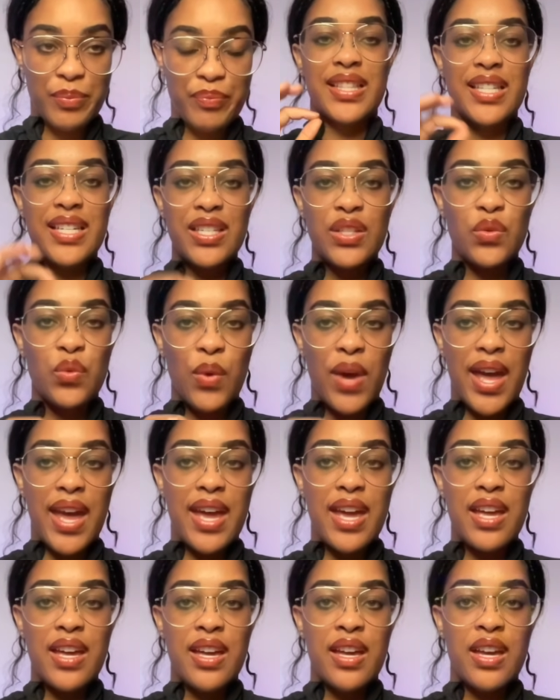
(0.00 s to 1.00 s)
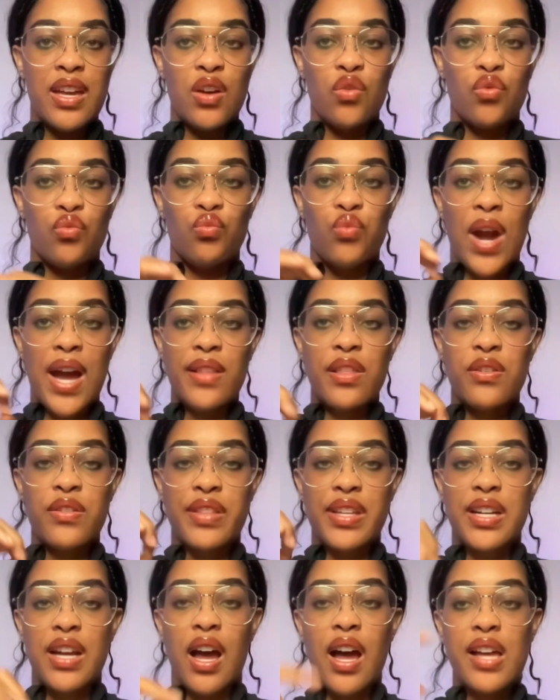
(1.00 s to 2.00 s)
This way, rather
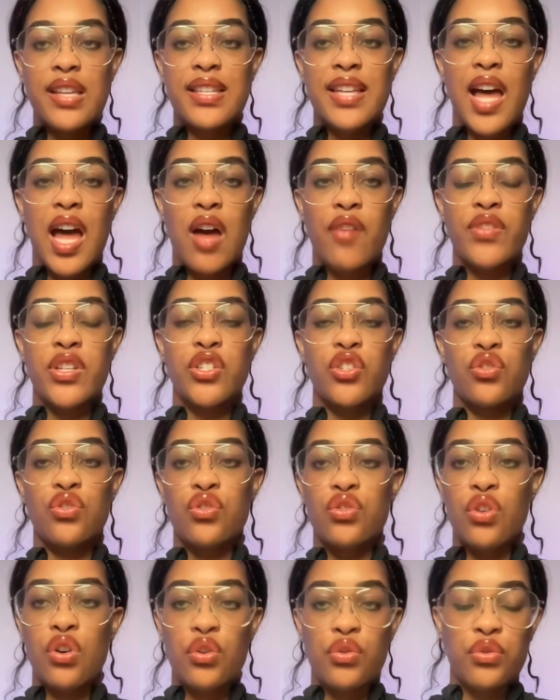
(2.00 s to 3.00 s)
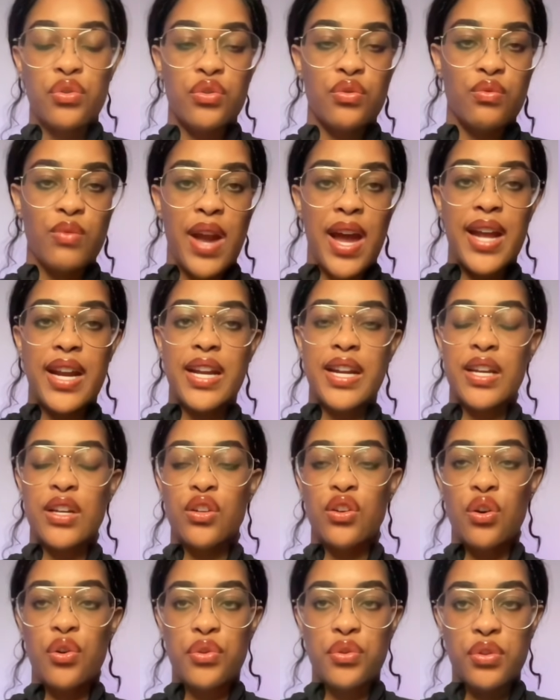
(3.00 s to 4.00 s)
than us having to go through Reddit and
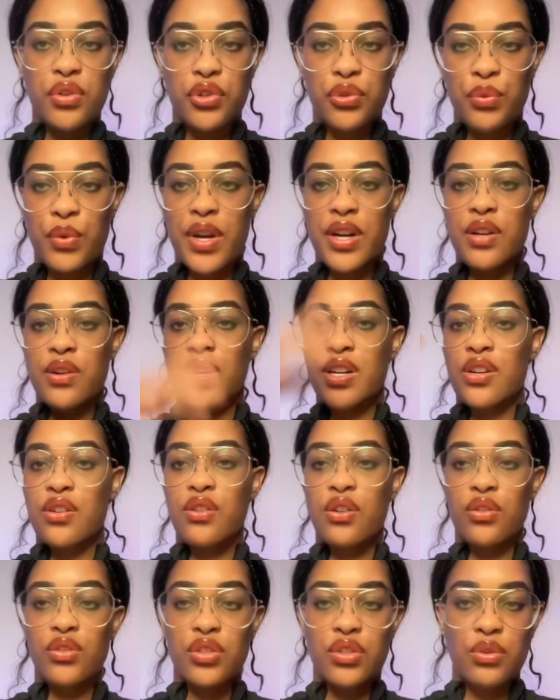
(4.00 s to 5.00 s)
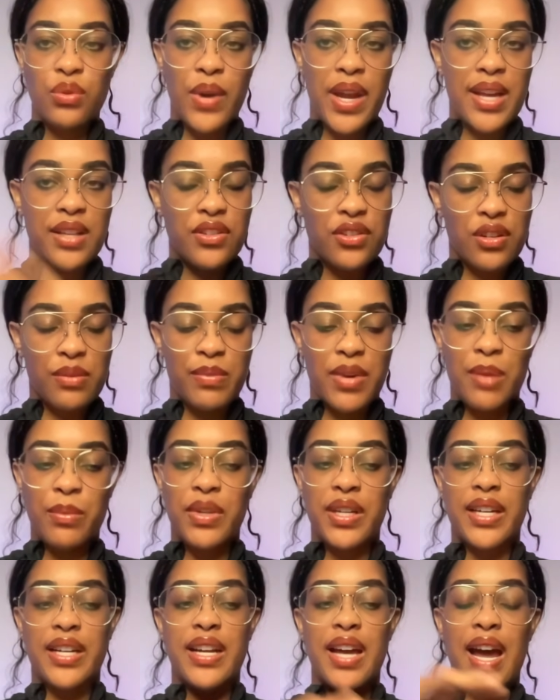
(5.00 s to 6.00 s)
go through Twitter and go to Answer the
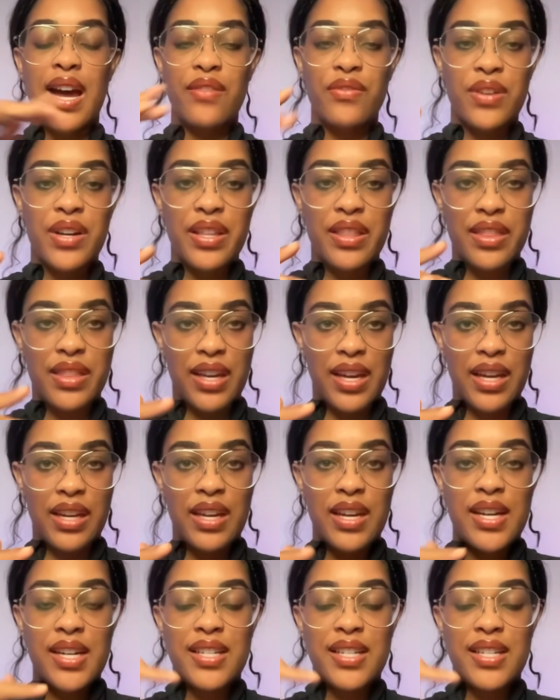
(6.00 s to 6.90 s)
Public and everything